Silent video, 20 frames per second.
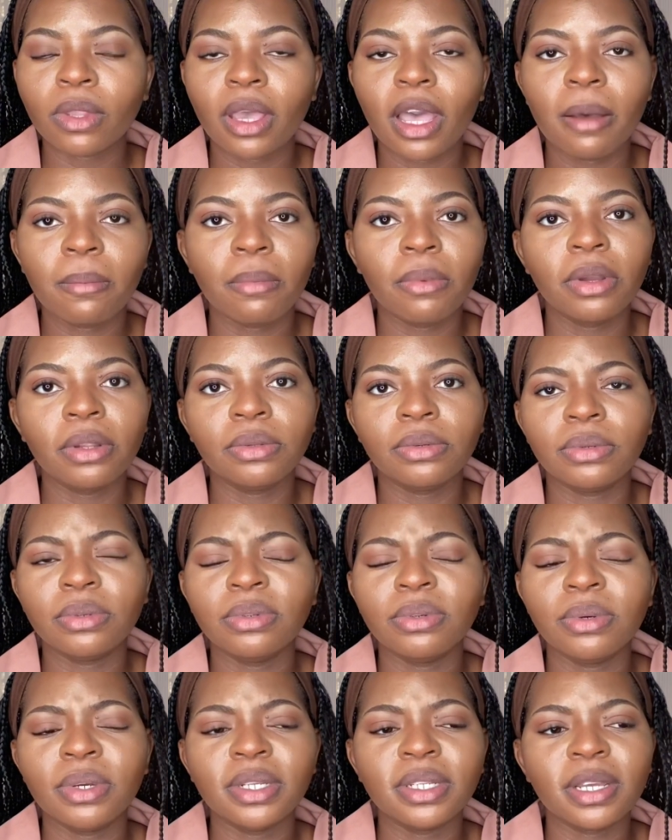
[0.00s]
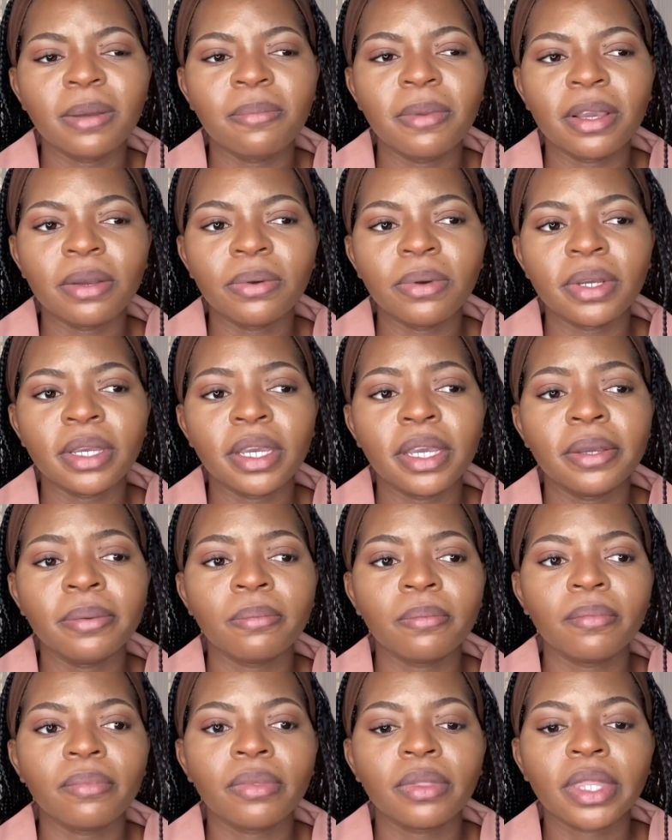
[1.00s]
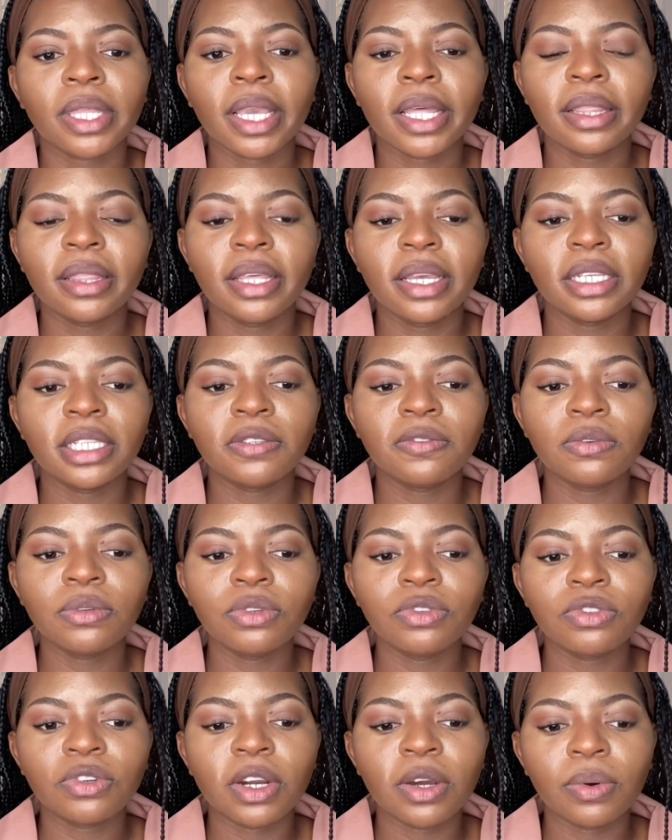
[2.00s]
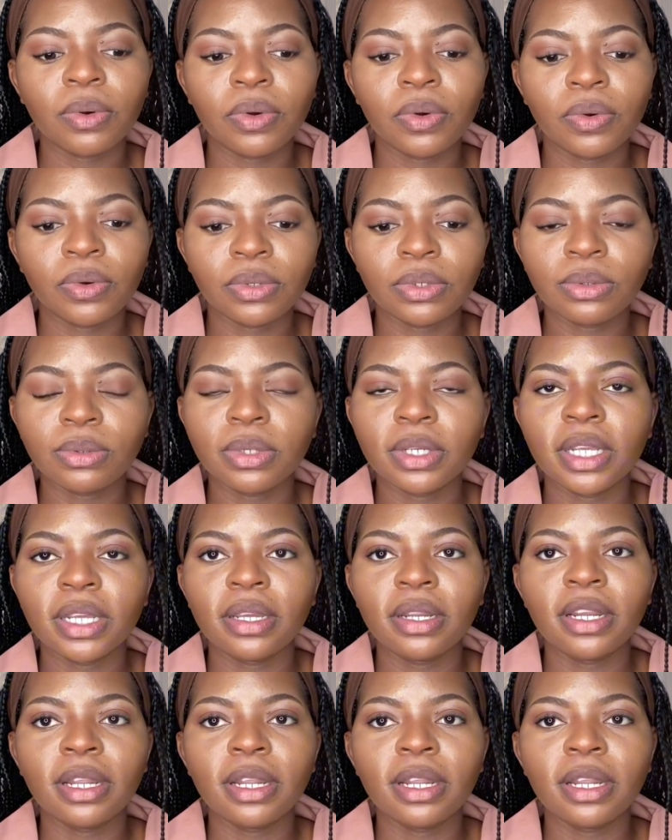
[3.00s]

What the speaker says: I'm going to do it. I'm like, okay, there's few trial on hosts today.